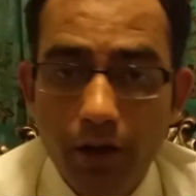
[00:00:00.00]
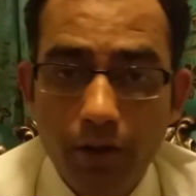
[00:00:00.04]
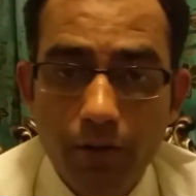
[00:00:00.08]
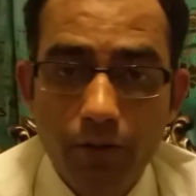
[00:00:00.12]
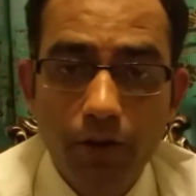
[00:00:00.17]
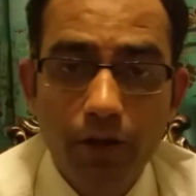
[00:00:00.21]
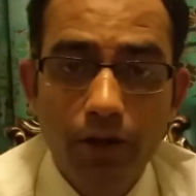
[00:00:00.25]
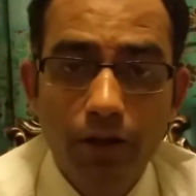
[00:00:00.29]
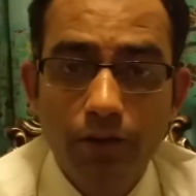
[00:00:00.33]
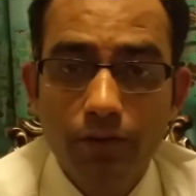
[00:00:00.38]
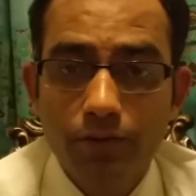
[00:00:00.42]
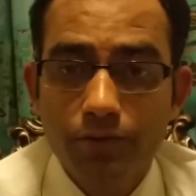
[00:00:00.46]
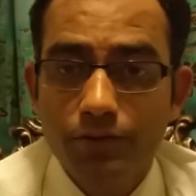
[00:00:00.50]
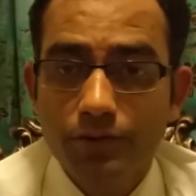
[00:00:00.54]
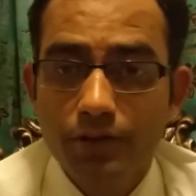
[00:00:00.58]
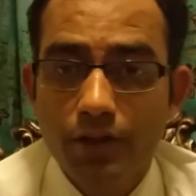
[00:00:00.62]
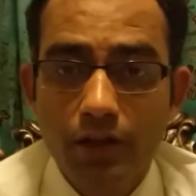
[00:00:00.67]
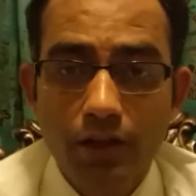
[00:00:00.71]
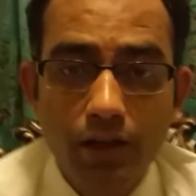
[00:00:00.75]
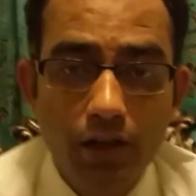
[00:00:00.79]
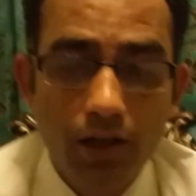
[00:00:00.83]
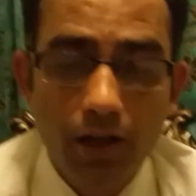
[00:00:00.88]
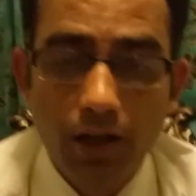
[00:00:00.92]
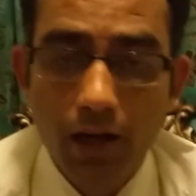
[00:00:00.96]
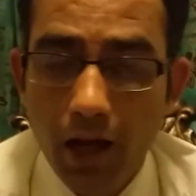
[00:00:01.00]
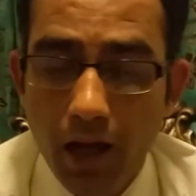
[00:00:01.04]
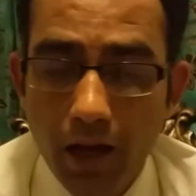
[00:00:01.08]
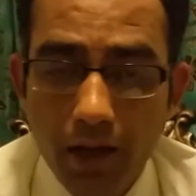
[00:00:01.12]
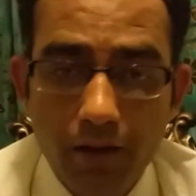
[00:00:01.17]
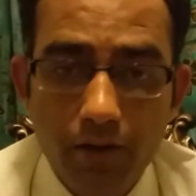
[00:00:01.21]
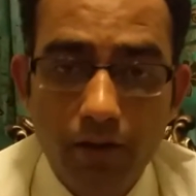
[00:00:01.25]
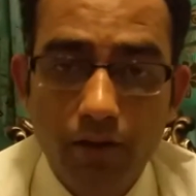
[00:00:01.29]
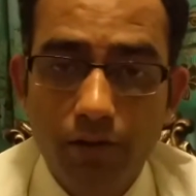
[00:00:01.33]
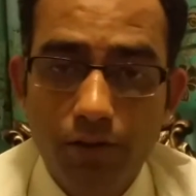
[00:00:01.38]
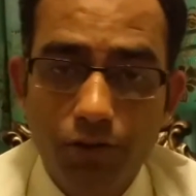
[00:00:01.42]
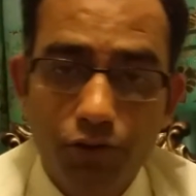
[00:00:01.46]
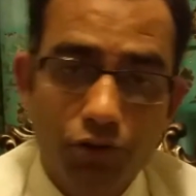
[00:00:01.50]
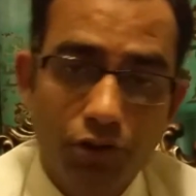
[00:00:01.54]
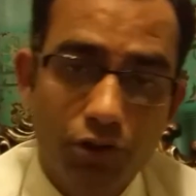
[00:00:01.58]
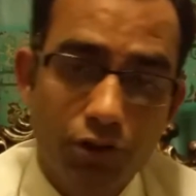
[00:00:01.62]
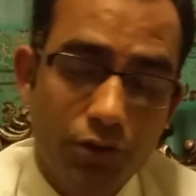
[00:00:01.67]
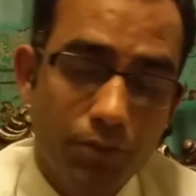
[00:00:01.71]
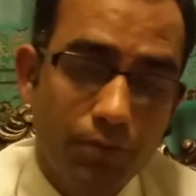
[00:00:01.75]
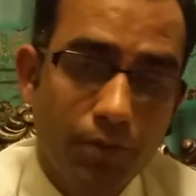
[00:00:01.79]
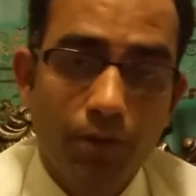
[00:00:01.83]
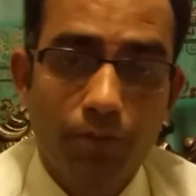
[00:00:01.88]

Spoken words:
are going to study glycolysis,